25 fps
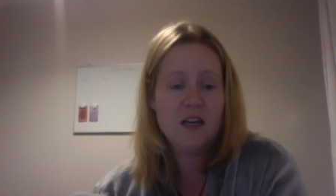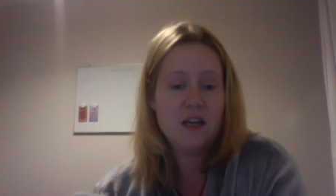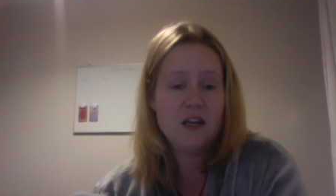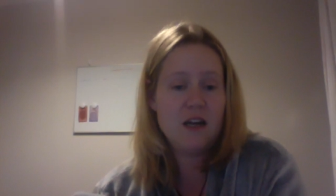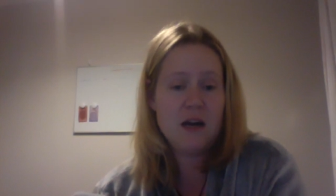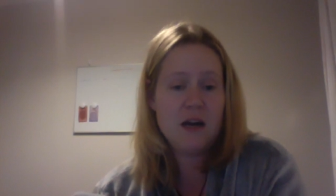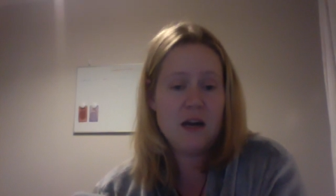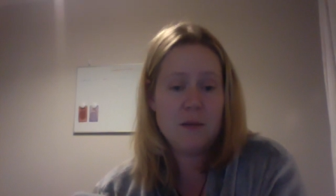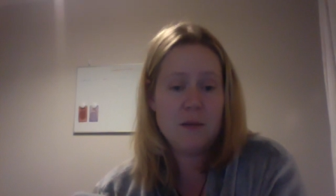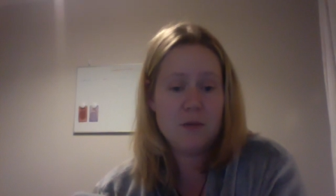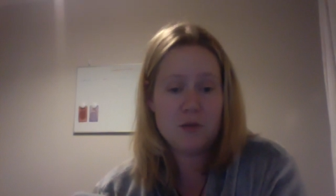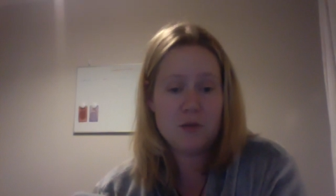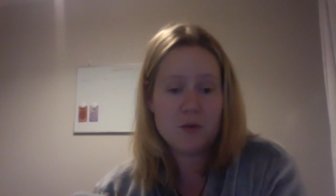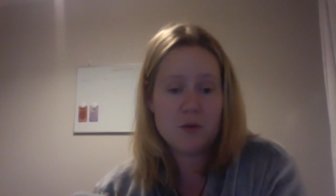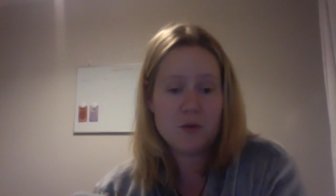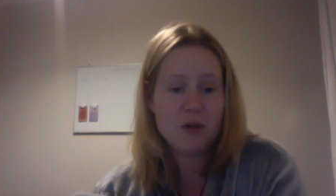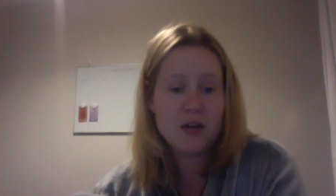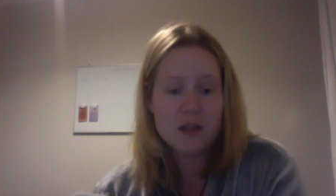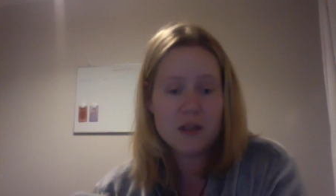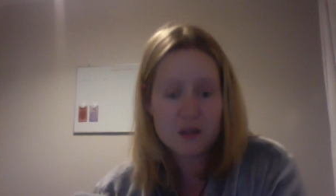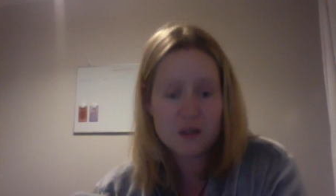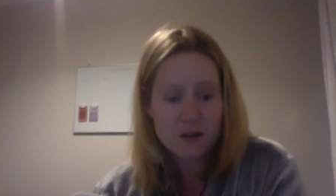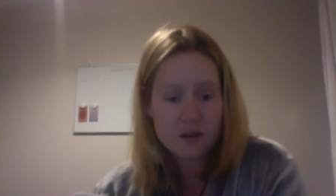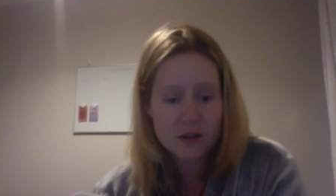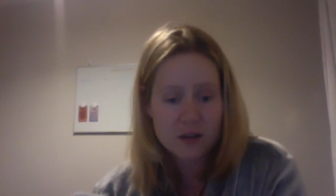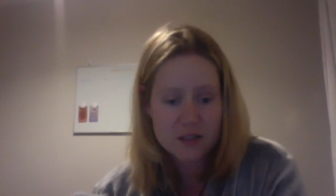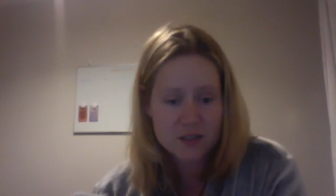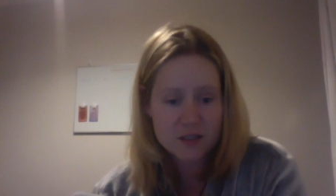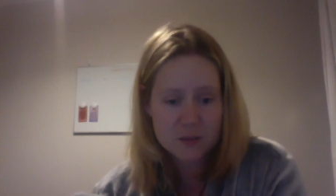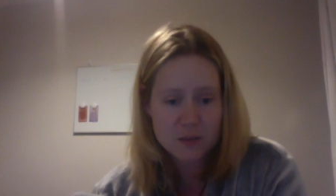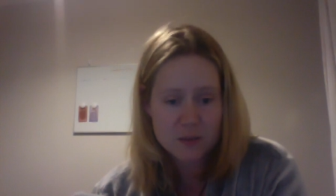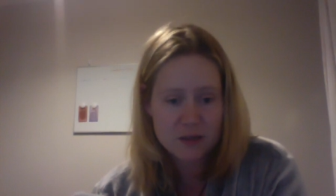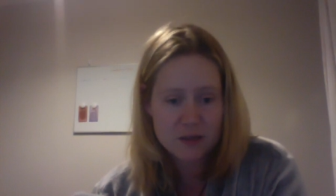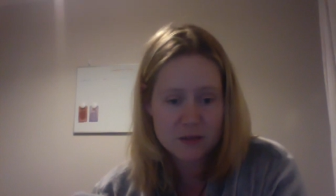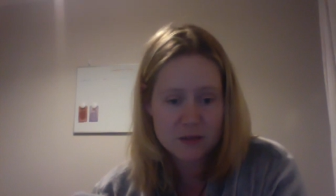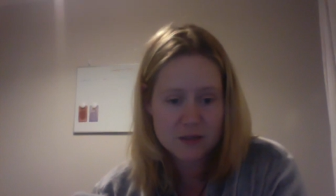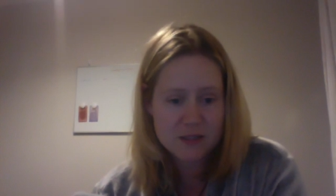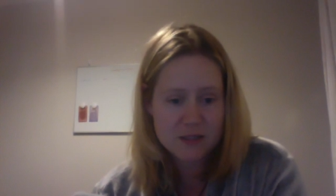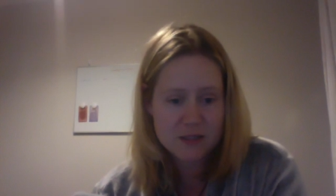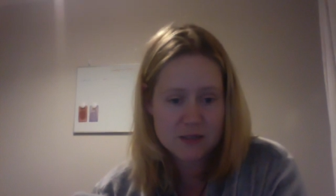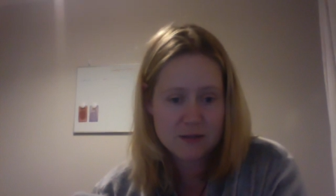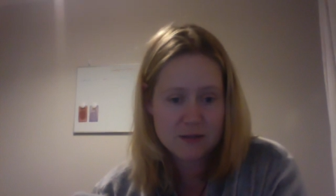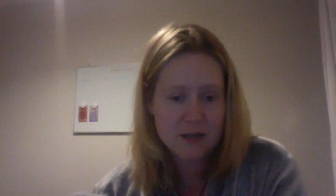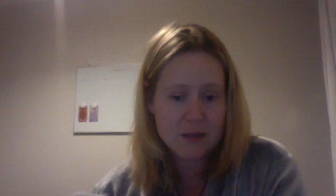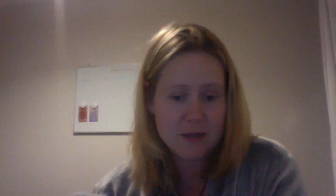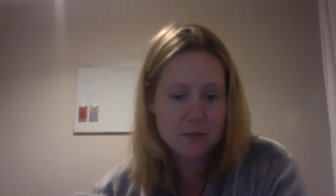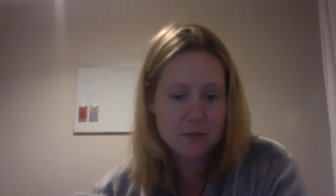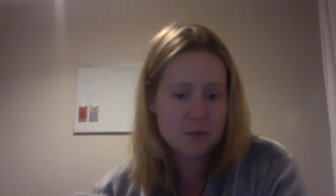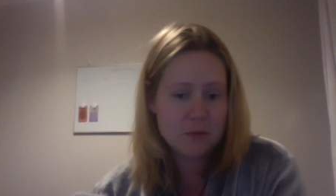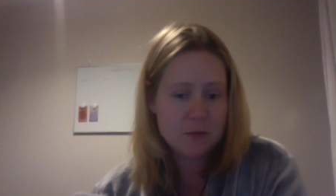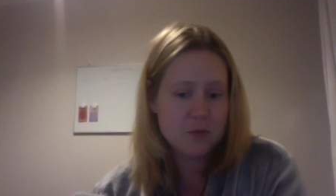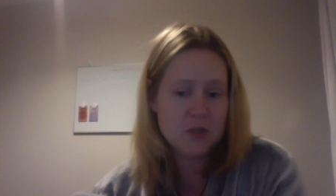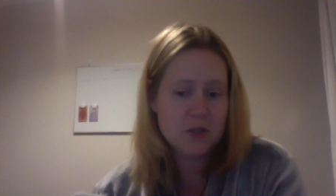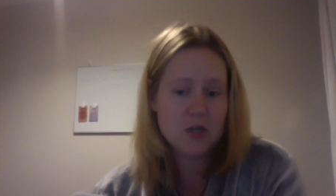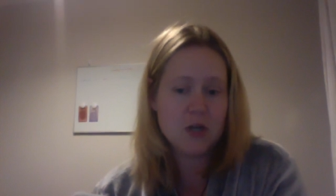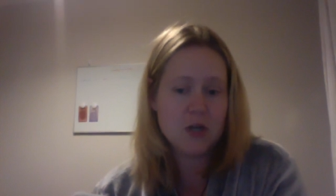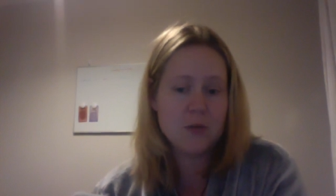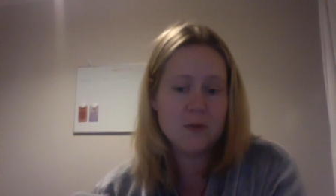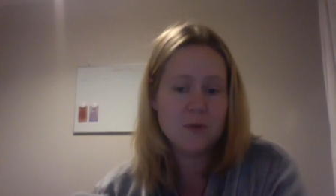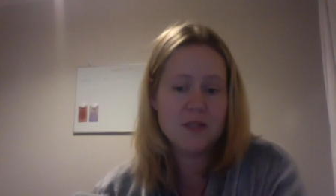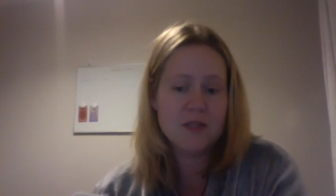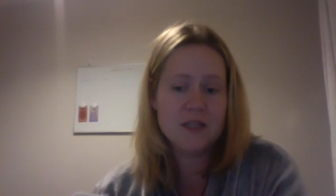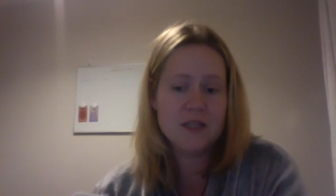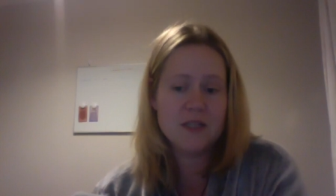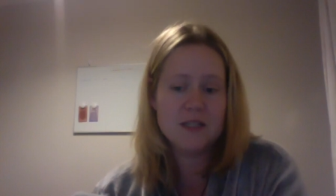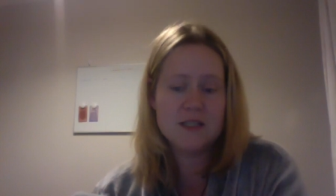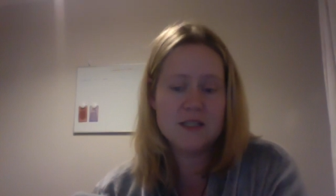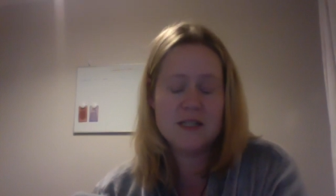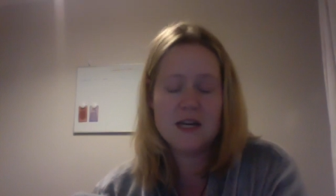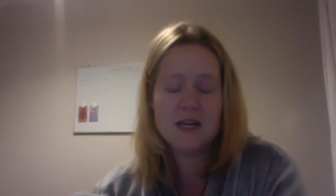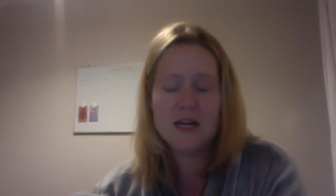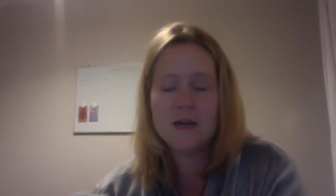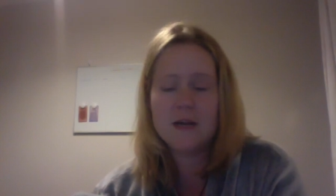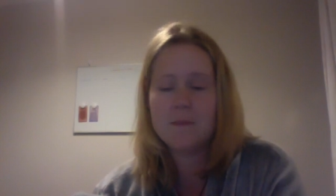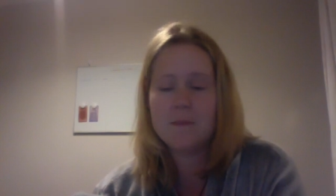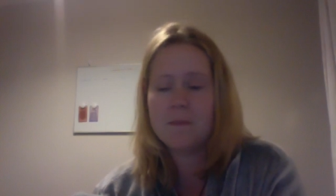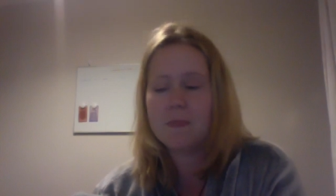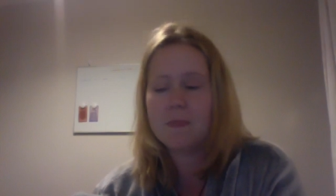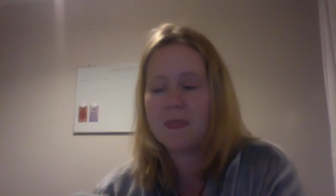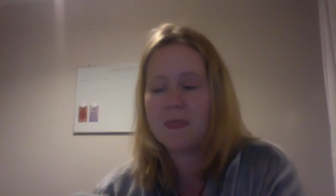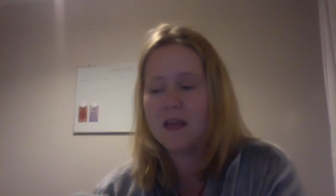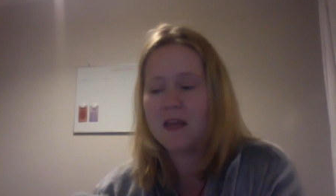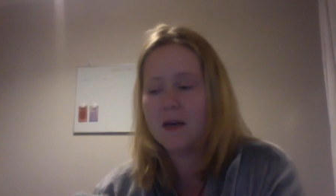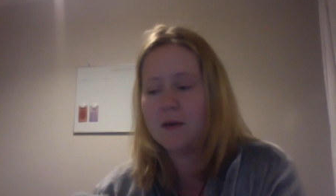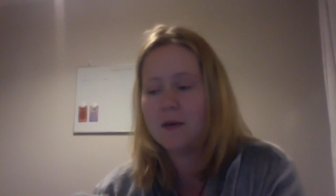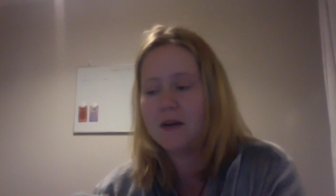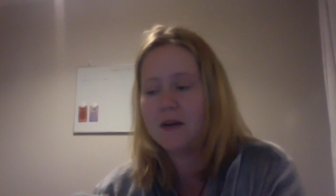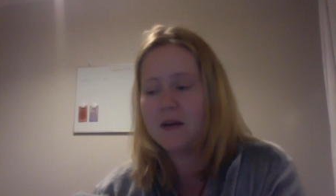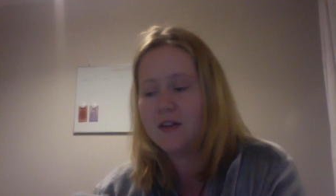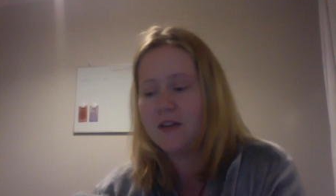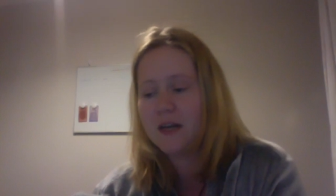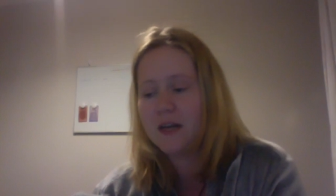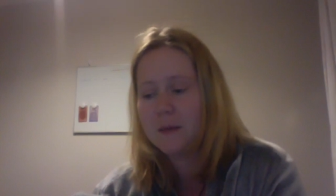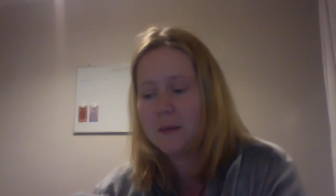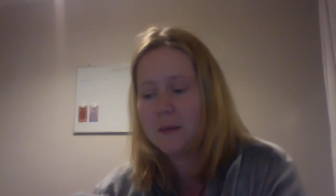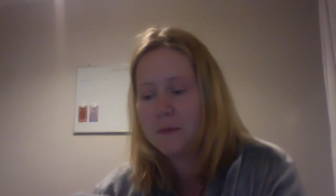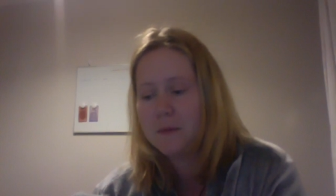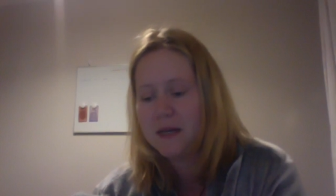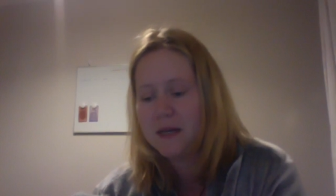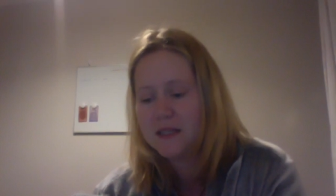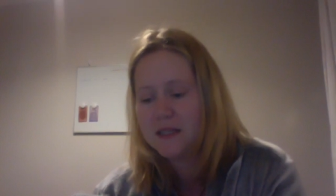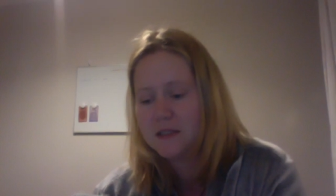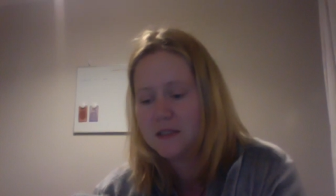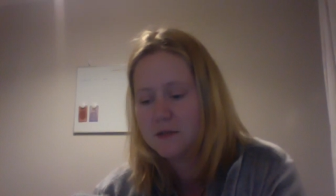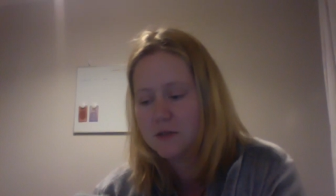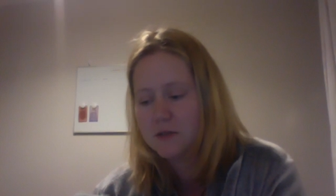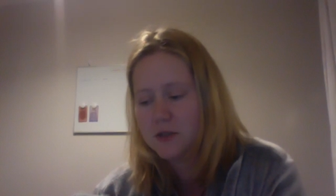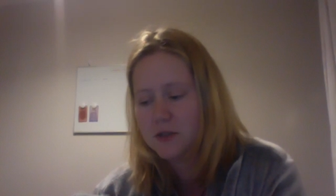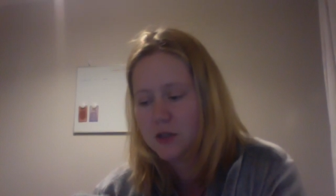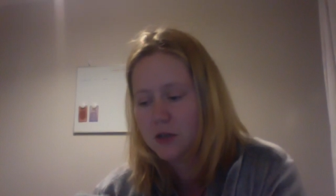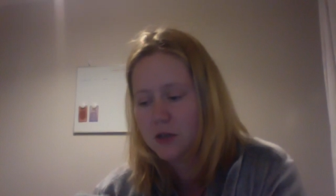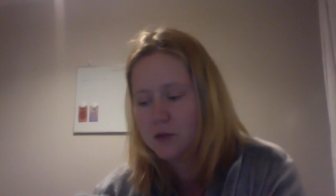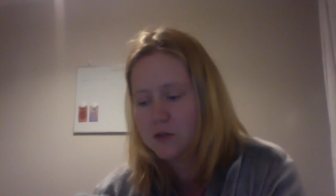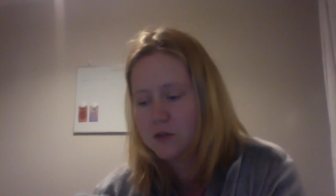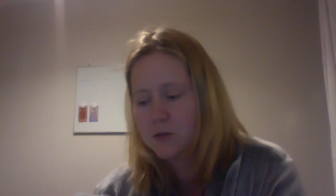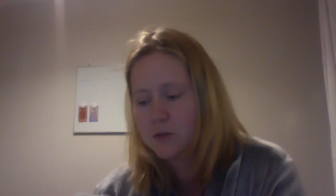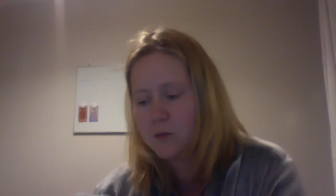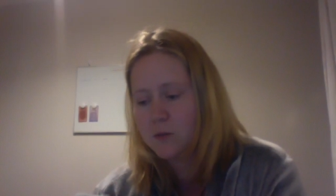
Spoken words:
up throughout the night as well and still able to cope the next day. Anyway, I've had amazing results.